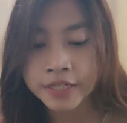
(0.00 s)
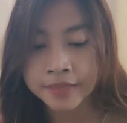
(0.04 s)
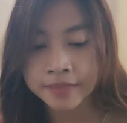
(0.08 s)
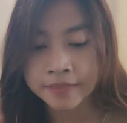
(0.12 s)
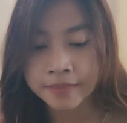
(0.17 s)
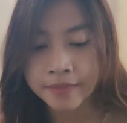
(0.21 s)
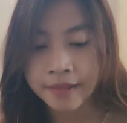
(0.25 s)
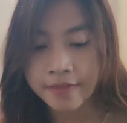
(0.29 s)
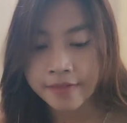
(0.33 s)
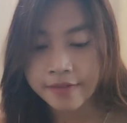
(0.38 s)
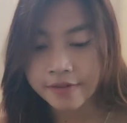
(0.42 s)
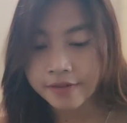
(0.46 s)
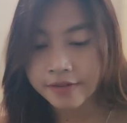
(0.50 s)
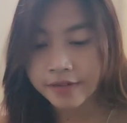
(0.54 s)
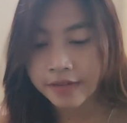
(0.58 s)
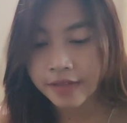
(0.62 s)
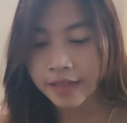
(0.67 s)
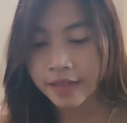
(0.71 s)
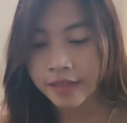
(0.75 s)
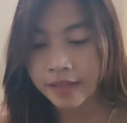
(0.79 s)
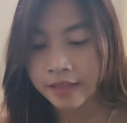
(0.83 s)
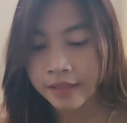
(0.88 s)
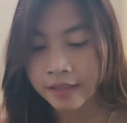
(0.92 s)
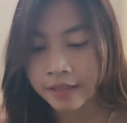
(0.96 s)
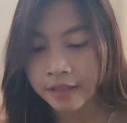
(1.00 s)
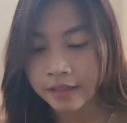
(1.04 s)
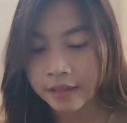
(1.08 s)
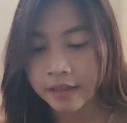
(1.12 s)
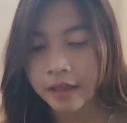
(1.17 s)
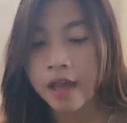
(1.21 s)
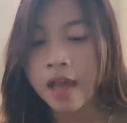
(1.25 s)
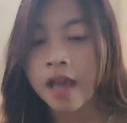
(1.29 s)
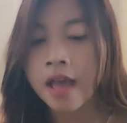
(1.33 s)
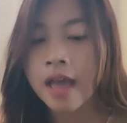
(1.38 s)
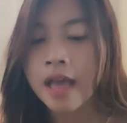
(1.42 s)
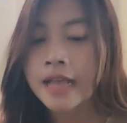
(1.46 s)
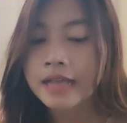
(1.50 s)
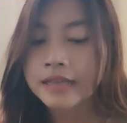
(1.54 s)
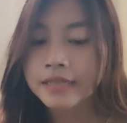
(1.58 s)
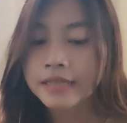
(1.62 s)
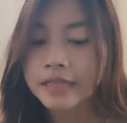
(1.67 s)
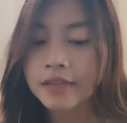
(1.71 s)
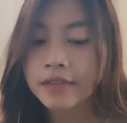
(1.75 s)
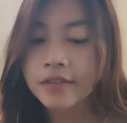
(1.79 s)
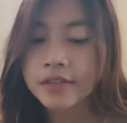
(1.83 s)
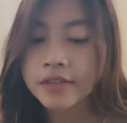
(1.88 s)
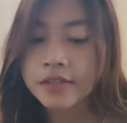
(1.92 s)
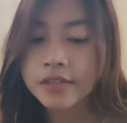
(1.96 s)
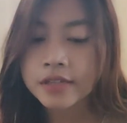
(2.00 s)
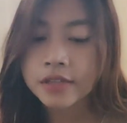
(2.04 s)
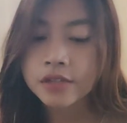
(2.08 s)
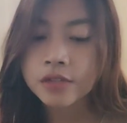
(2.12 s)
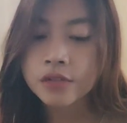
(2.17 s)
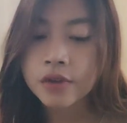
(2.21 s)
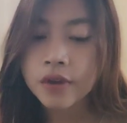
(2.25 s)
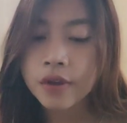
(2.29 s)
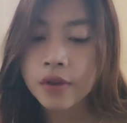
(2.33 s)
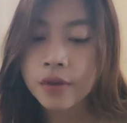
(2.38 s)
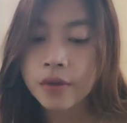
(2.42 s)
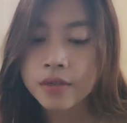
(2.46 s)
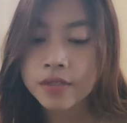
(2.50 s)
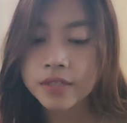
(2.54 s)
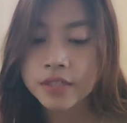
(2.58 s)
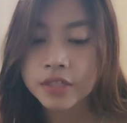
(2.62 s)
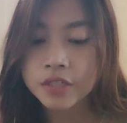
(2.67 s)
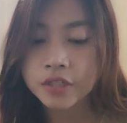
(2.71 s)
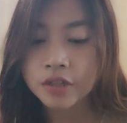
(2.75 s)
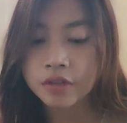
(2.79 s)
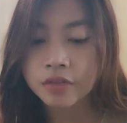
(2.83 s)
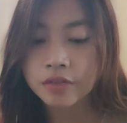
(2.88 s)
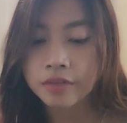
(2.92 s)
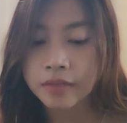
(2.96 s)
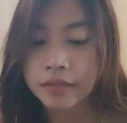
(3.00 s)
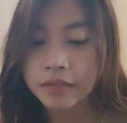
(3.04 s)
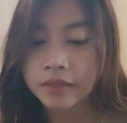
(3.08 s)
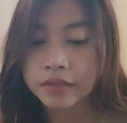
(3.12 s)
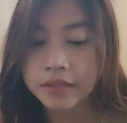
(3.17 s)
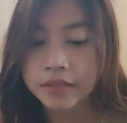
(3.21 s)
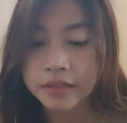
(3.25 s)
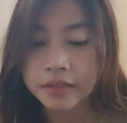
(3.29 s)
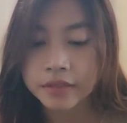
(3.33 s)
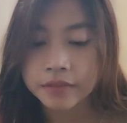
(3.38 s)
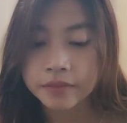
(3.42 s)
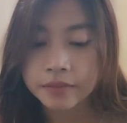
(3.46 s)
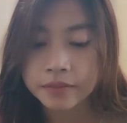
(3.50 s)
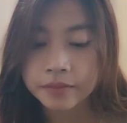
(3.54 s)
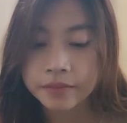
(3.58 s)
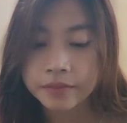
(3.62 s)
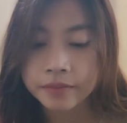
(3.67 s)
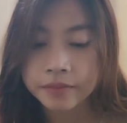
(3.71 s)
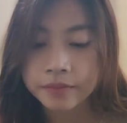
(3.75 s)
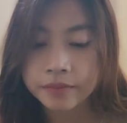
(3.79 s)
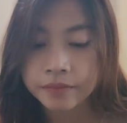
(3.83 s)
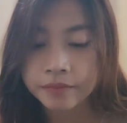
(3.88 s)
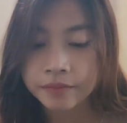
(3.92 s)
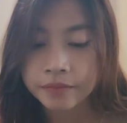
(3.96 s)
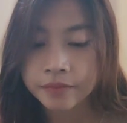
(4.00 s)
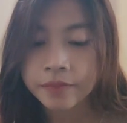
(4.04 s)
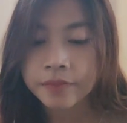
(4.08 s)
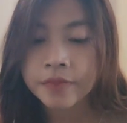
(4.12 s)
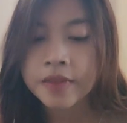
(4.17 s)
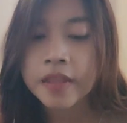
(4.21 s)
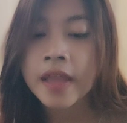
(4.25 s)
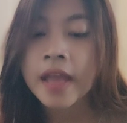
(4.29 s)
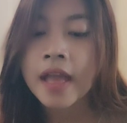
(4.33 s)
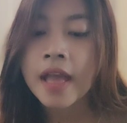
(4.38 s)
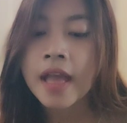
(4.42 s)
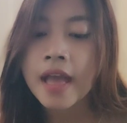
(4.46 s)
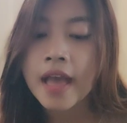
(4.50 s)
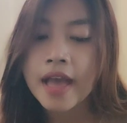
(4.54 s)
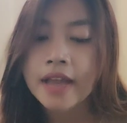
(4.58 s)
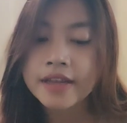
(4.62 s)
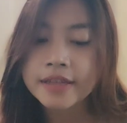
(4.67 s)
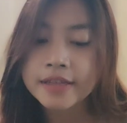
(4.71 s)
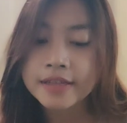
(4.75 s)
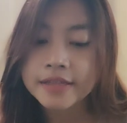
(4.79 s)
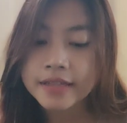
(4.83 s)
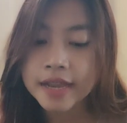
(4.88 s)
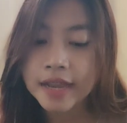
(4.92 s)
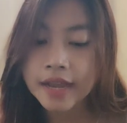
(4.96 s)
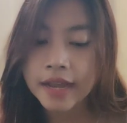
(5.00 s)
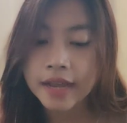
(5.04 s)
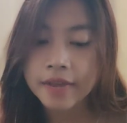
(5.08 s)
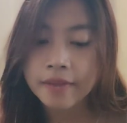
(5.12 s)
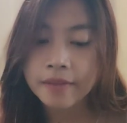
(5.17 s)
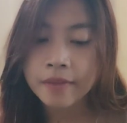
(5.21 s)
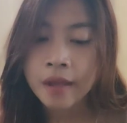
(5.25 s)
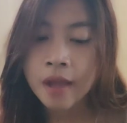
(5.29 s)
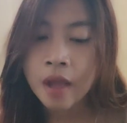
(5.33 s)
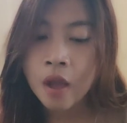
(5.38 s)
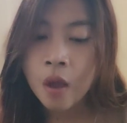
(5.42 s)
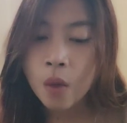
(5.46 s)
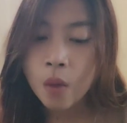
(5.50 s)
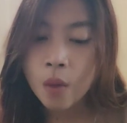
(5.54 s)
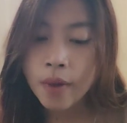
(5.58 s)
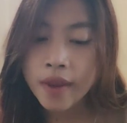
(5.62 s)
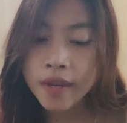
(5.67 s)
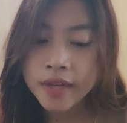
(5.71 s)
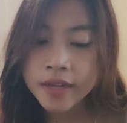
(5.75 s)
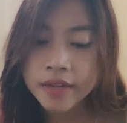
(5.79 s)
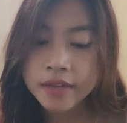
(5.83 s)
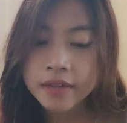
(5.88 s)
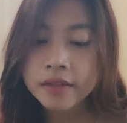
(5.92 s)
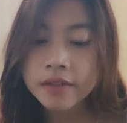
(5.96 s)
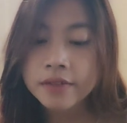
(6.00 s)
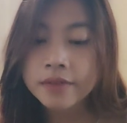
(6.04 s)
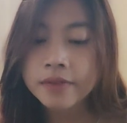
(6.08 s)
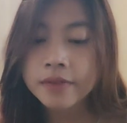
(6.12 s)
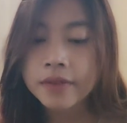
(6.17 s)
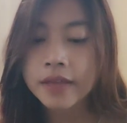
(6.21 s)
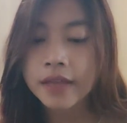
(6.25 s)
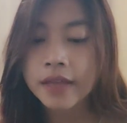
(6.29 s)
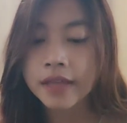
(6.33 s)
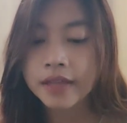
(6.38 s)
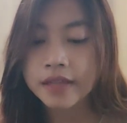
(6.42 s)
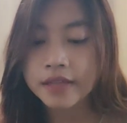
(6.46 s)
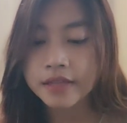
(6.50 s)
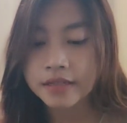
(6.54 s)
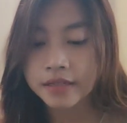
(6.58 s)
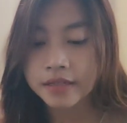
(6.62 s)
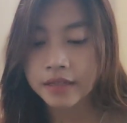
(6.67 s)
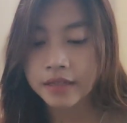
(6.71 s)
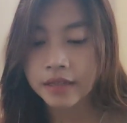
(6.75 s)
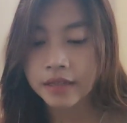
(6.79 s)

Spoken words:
matters in the 7th century was John Milton. At a time when identification